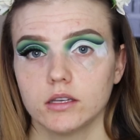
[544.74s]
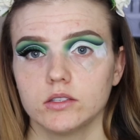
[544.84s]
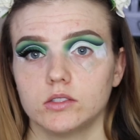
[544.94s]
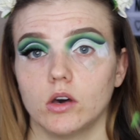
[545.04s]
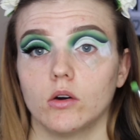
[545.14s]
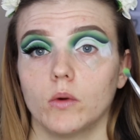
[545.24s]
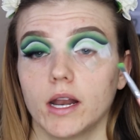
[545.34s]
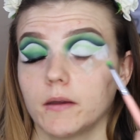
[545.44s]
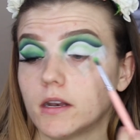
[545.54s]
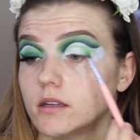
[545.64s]
So what
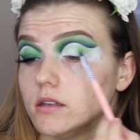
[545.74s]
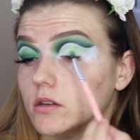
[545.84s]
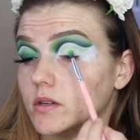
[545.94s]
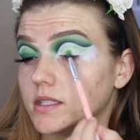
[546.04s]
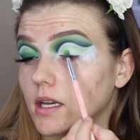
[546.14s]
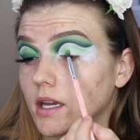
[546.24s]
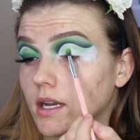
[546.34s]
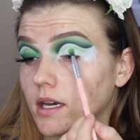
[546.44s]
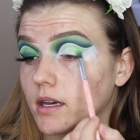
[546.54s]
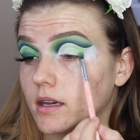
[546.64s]
I'm going to do is I'm going
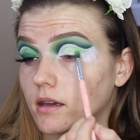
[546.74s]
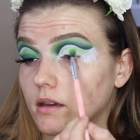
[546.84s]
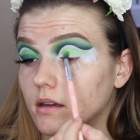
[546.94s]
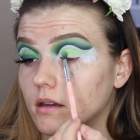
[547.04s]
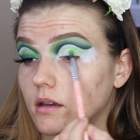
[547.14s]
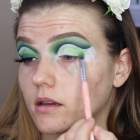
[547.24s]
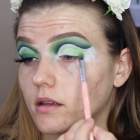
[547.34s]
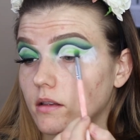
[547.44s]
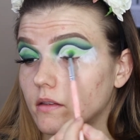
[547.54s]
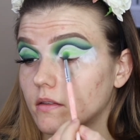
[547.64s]
to
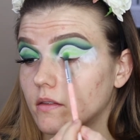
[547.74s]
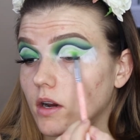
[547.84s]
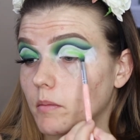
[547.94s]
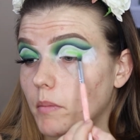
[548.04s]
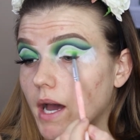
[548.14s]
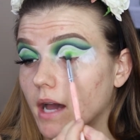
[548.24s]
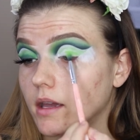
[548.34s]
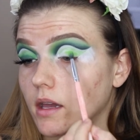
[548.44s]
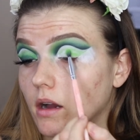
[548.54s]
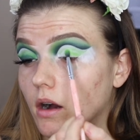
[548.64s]
start
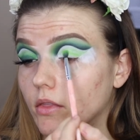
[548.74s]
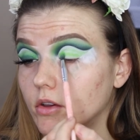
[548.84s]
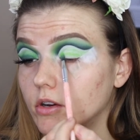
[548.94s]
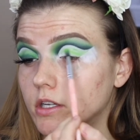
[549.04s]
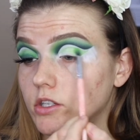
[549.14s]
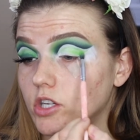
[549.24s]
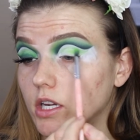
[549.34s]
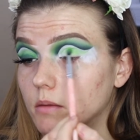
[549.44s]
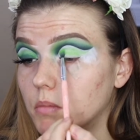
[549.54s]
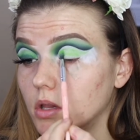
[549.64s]
packing on the green
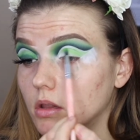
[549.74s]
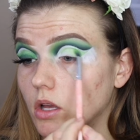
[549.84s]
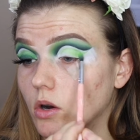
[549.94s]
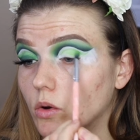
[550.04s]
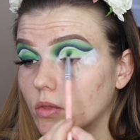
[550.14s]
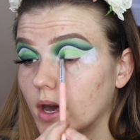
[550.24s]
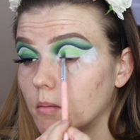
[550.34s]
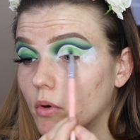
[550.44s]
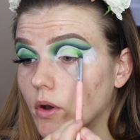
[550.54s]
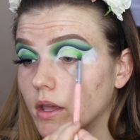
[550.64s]
shade below
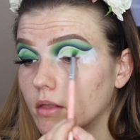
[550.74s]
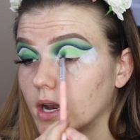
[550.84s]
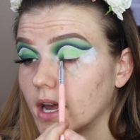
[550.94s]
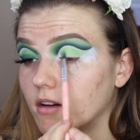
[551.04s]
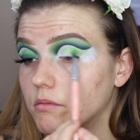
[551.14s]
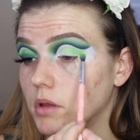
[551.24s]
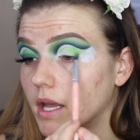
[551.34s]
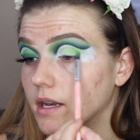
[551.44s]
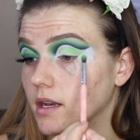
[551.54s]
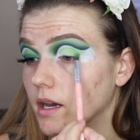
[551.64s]
that point that I have
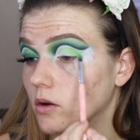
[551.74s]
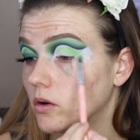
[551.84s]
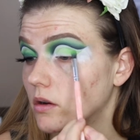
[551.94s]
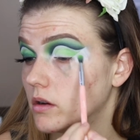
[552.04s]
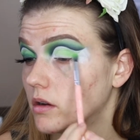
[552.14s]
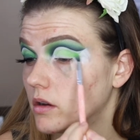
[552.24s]
blended out.